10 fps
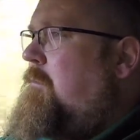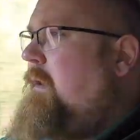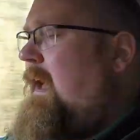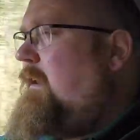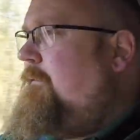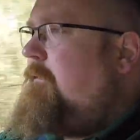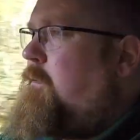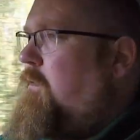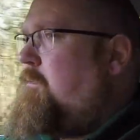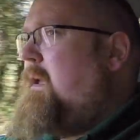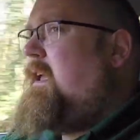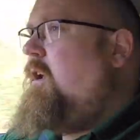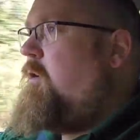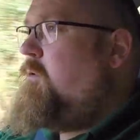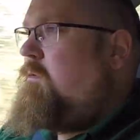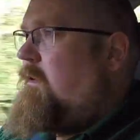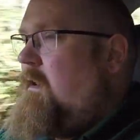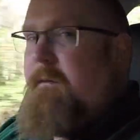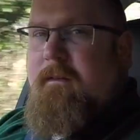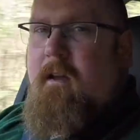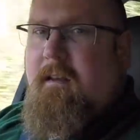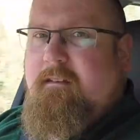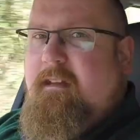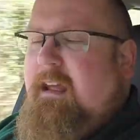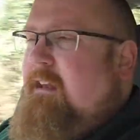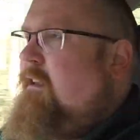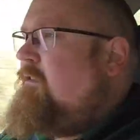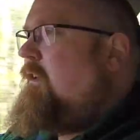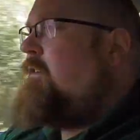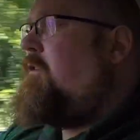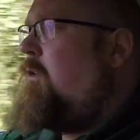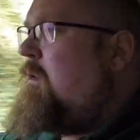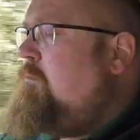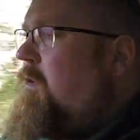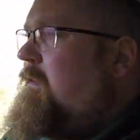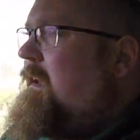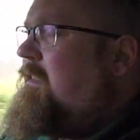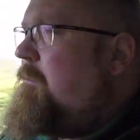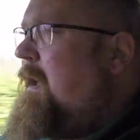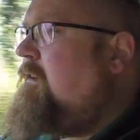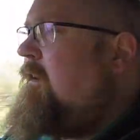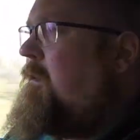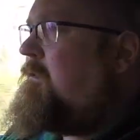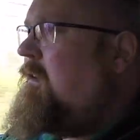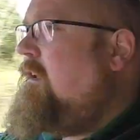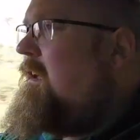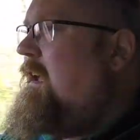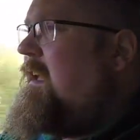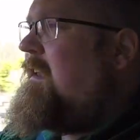But I had a friend with me who loves kind of singing and doing music in the background in